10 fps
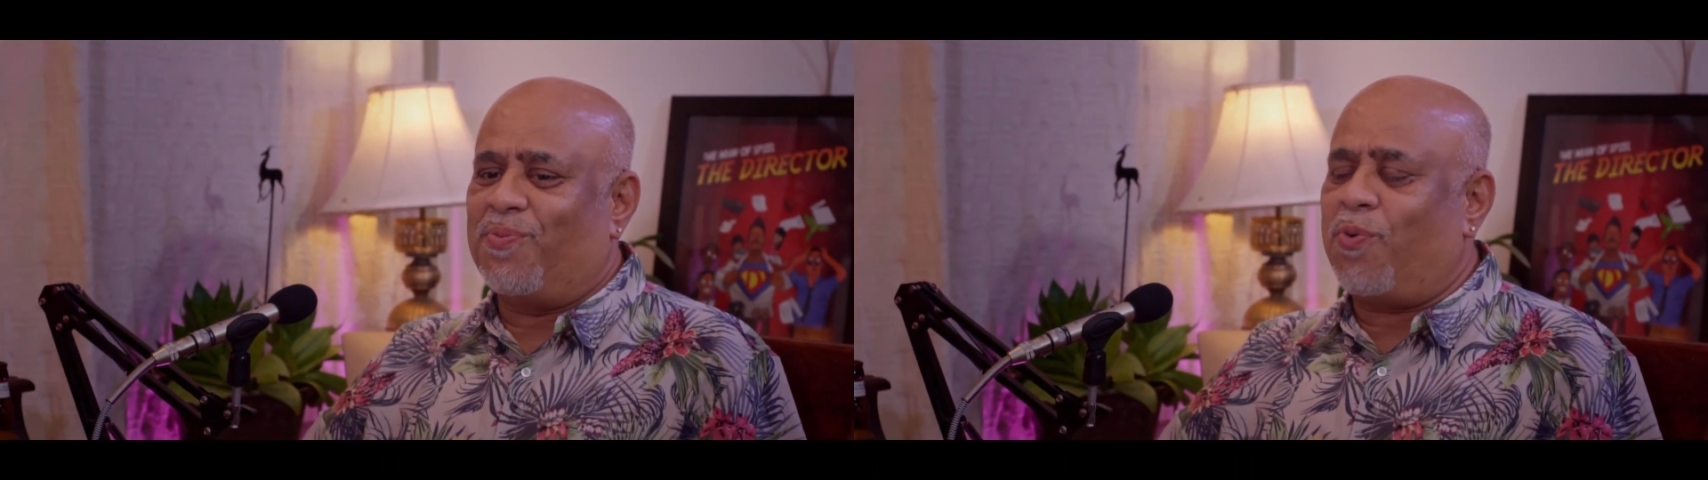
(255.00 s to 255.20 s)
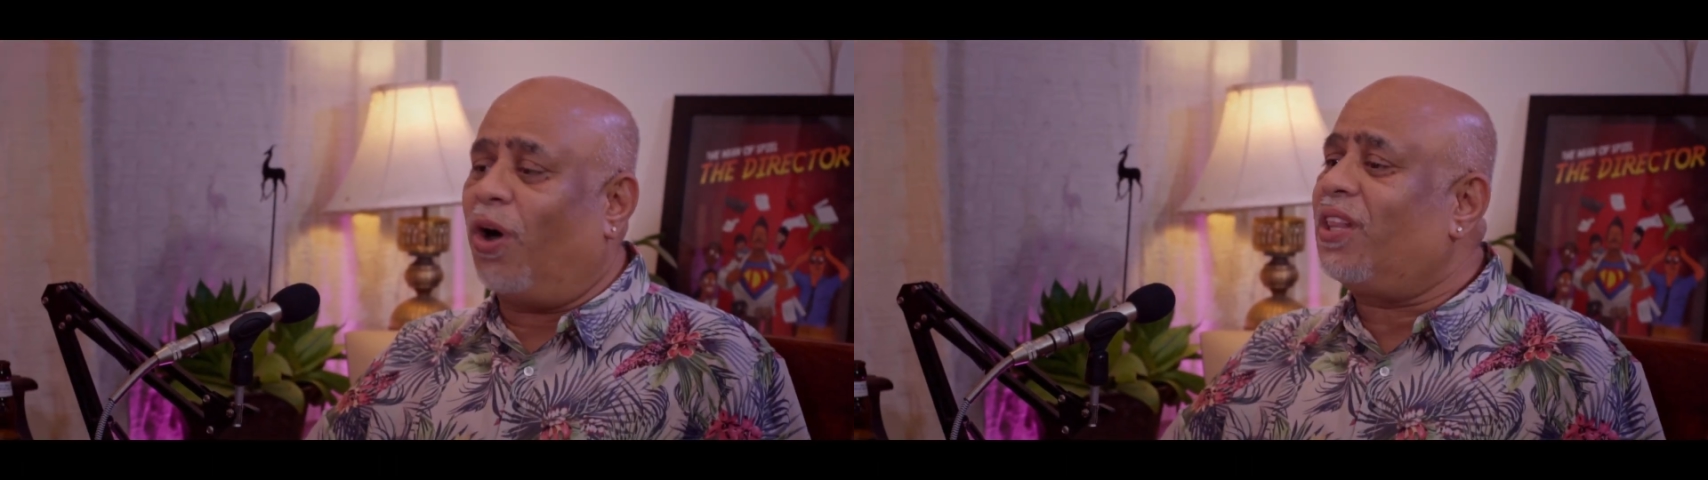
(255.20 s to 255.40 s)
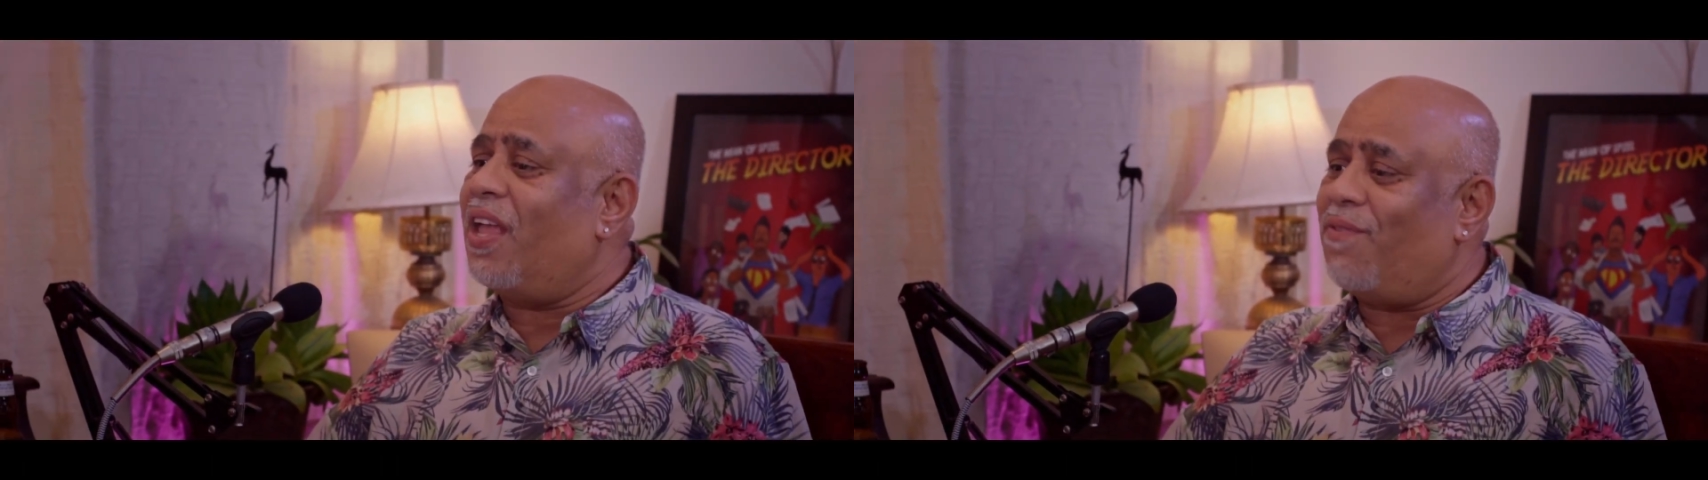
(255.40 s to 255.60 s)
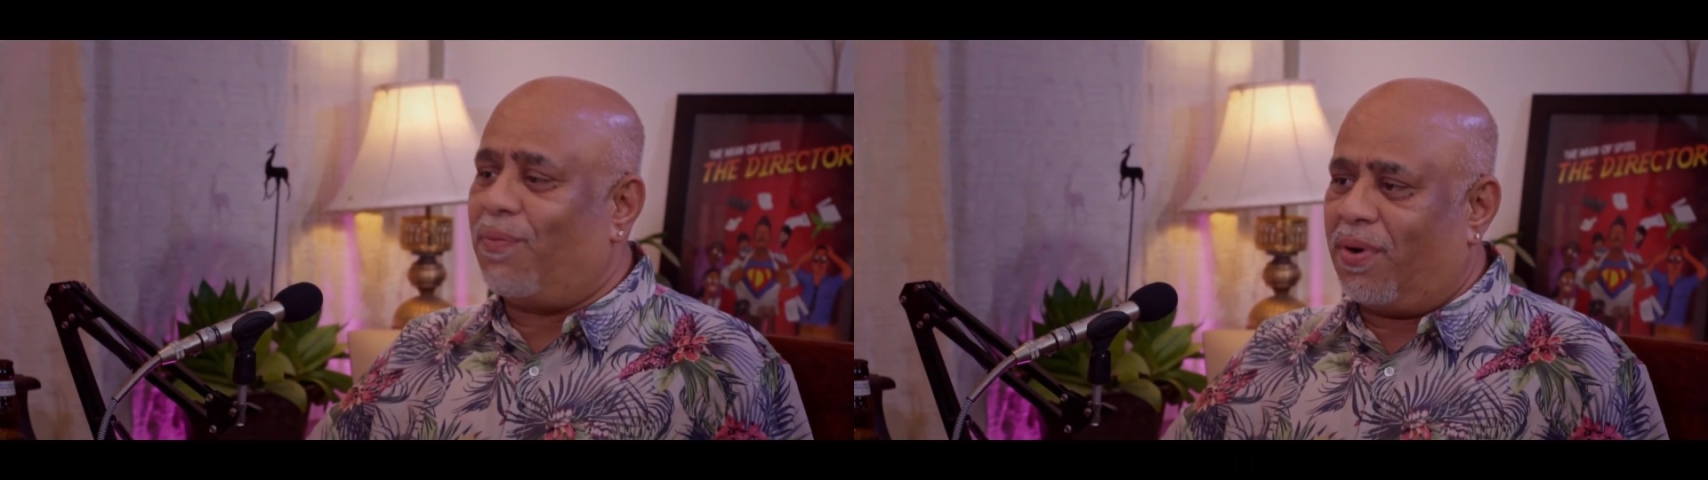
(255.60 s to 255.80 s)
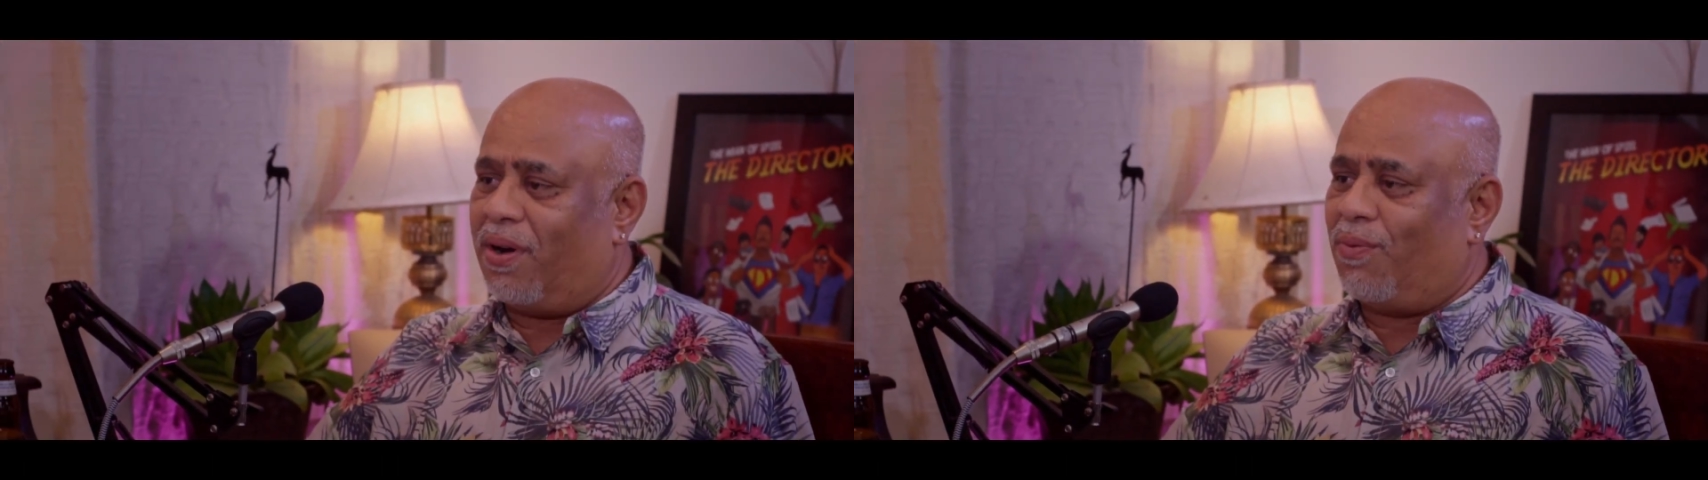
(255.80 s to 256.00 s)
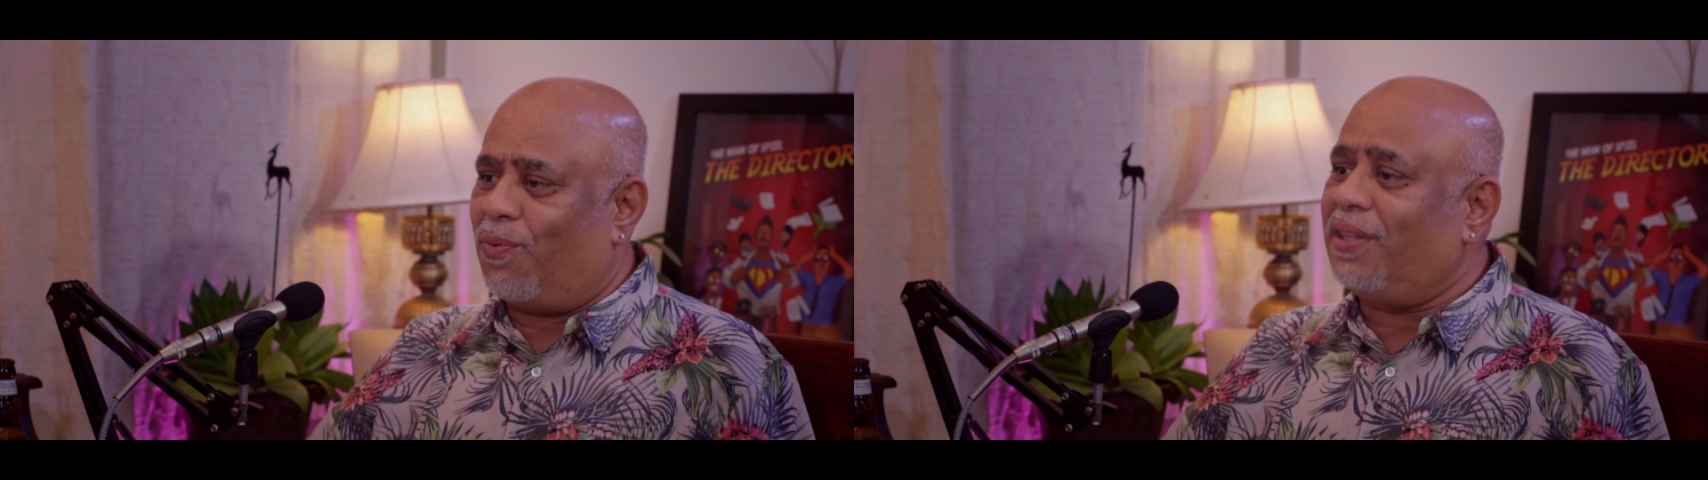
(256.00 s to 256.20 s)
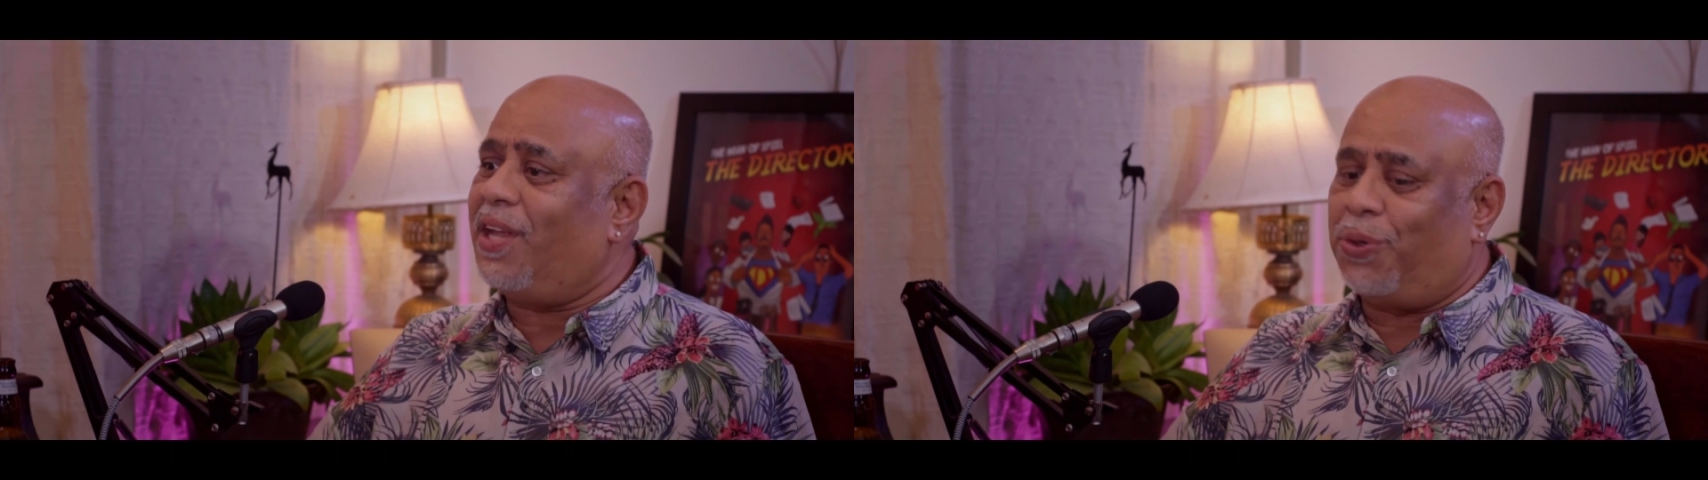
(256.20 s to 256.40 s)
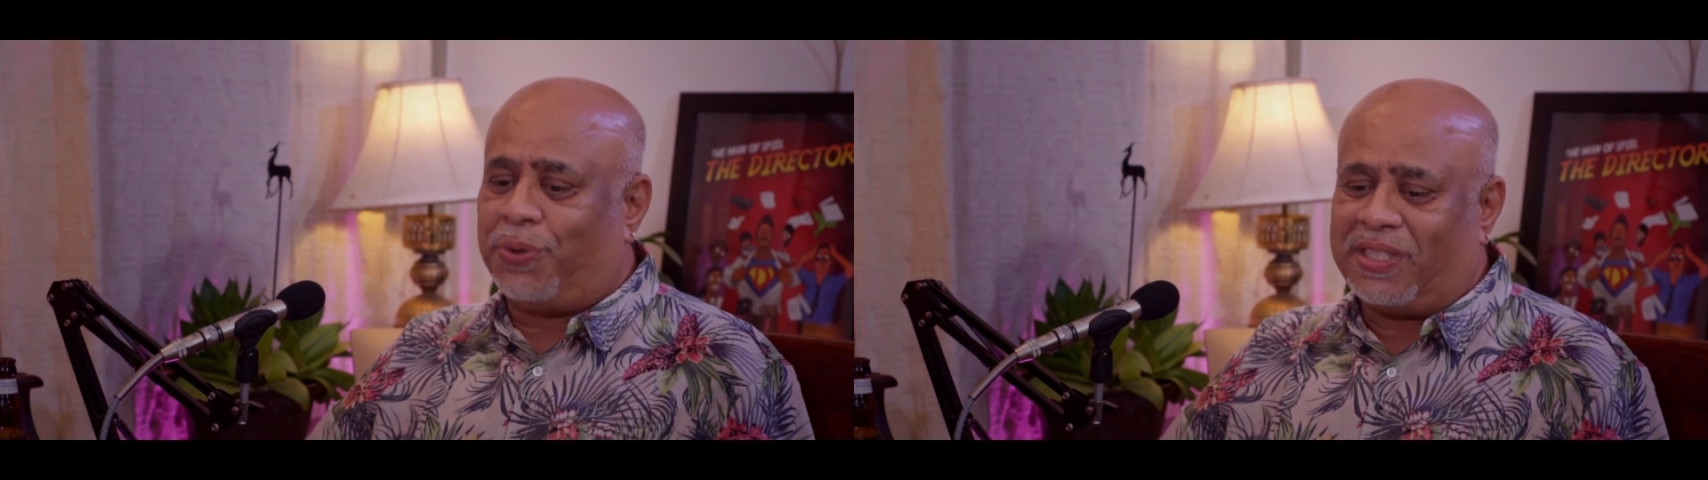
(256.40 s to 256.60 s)
what
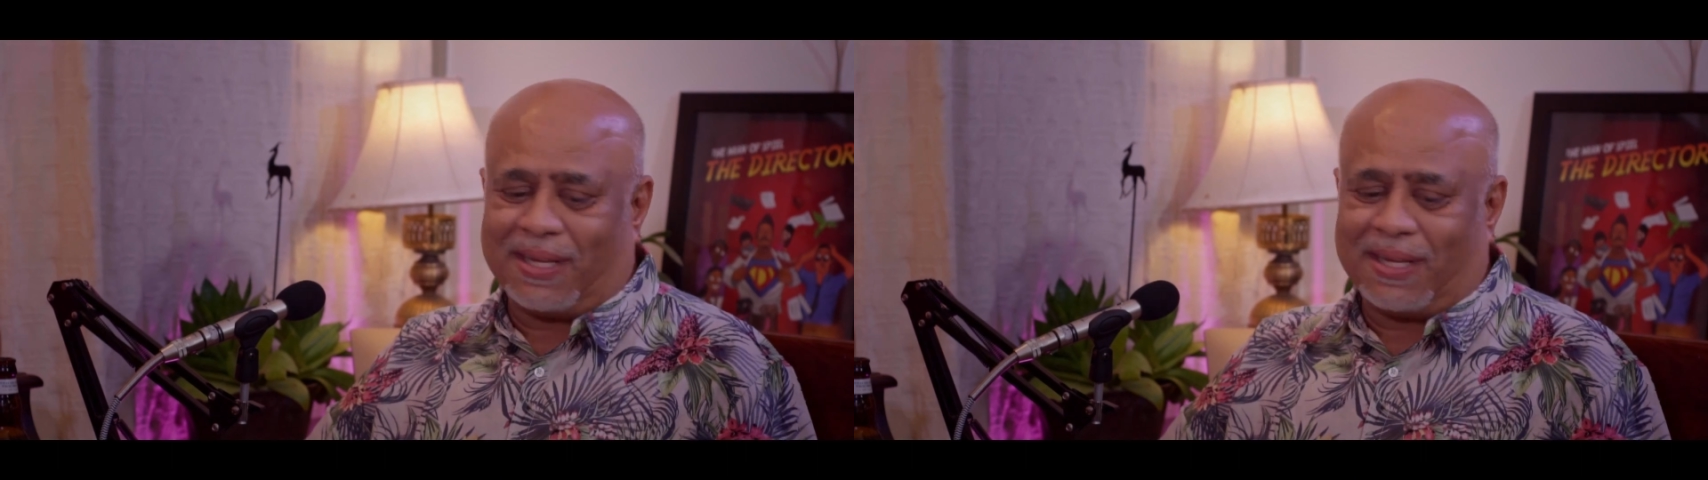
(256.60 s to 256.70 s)
they're doing.